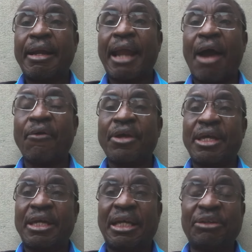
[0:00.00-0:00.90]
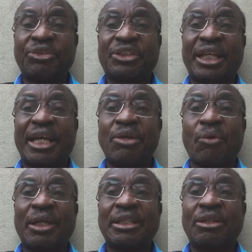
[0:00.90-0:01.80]
Now, if say
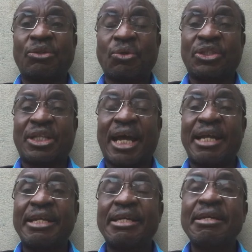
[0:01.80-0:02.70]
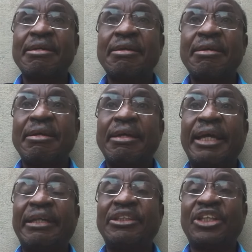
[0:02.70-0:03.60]
you wanted to study
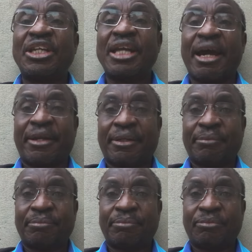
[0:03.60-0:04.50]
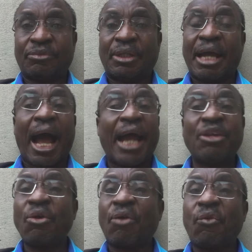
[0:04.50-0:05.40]
engineering and
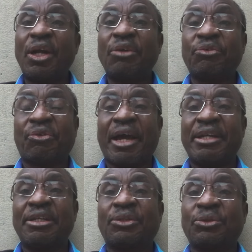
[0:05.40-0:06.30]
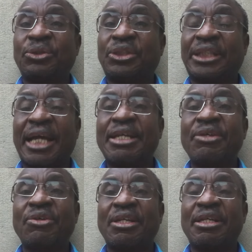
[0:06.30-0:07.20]
you are qualified to
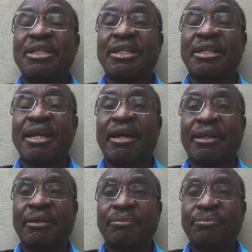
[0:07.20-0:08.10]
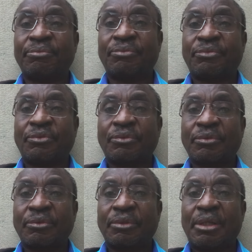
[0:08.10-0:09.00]
study engineering,
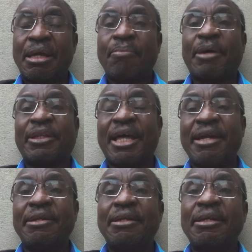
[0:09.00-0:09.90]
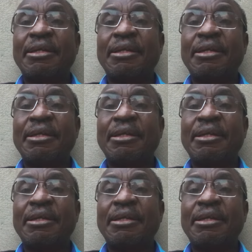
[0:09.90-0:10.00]
but then